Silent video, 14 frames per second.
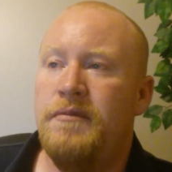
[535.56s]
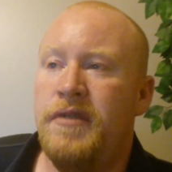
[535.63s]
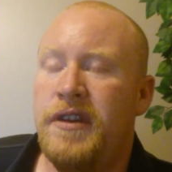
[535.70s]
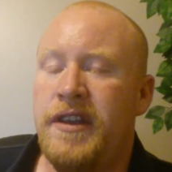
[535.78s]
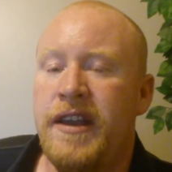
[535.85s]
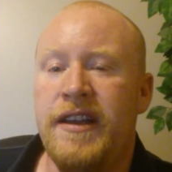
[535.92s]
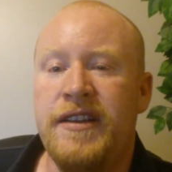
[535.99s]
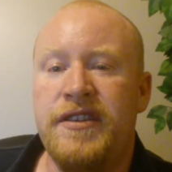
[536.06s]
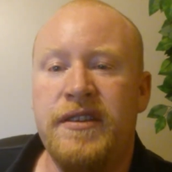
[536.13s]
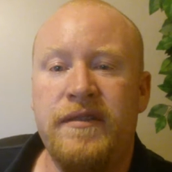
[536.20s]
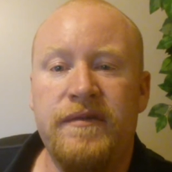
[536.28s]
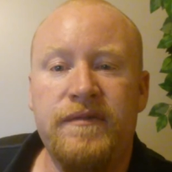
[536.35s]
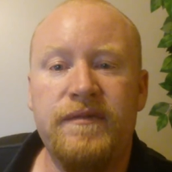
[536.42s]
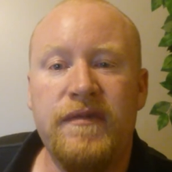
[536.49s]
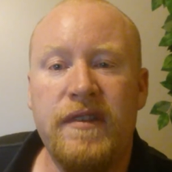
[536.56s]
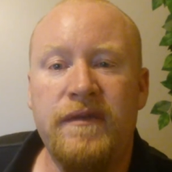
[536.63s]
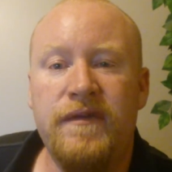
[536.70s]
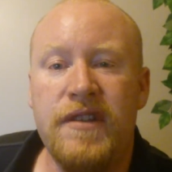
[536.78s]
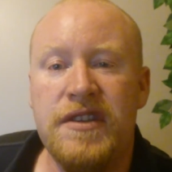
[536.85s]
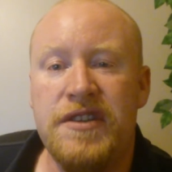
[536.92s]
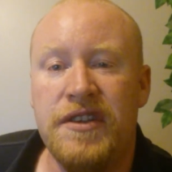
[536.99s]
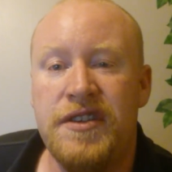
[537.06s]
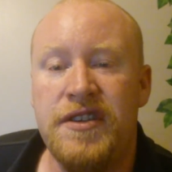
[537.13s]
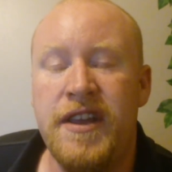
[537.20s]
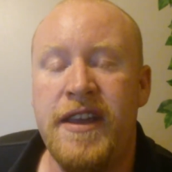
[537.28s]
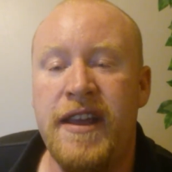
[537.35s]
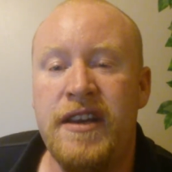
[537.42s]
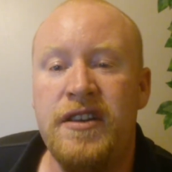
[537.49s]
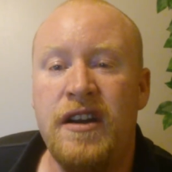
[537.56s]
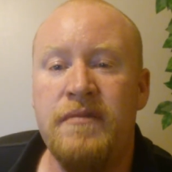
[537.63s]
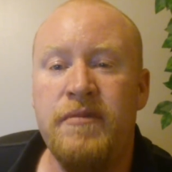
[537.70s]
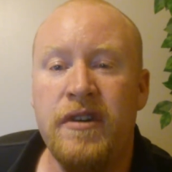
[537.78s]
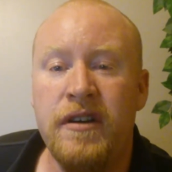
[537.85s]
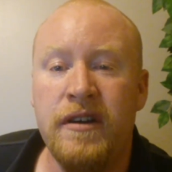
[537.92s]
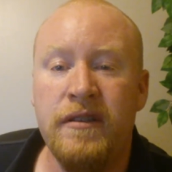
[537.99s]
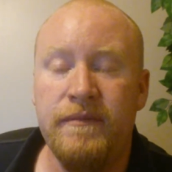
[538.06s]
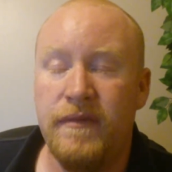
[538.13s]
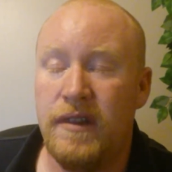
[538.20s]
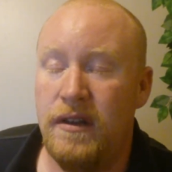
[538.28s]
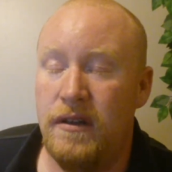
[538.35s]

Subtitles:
But yeah, it's a stingy tongue burner.